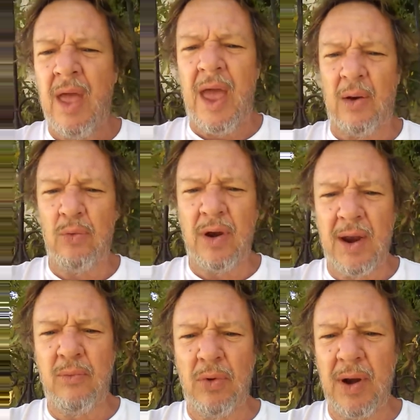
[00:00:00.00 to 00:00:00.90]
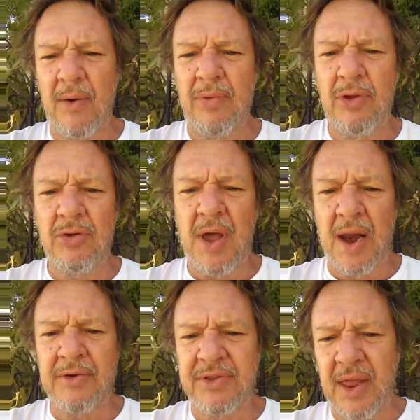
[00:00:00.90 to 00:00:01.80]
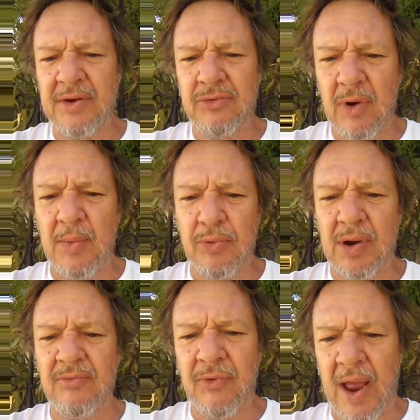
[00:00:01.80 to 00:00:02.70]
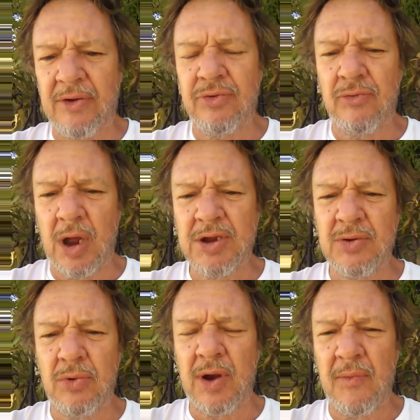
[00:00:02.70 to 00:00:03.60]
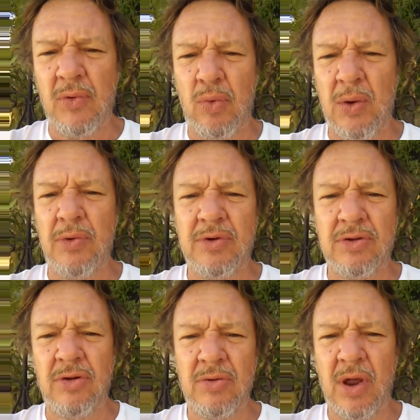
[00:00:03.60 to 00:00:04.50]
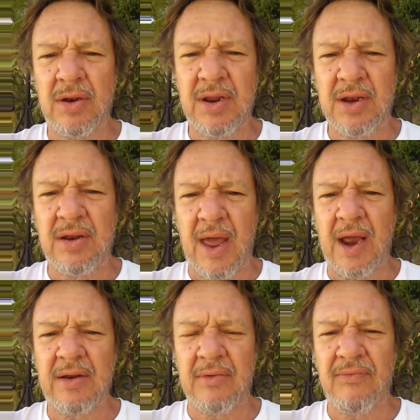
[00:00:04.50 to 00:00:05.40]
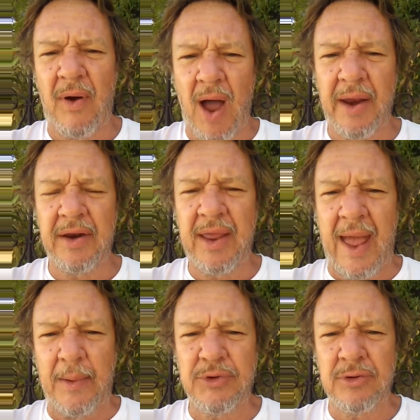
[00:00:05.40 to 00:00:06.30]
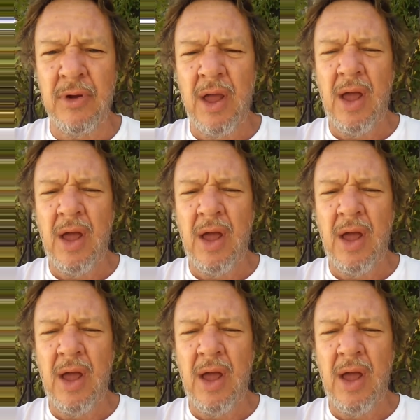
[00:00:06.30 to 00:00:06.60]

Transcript: And whenever the United States, Great Britain, France, or Russia, whenever we would detect and find and capture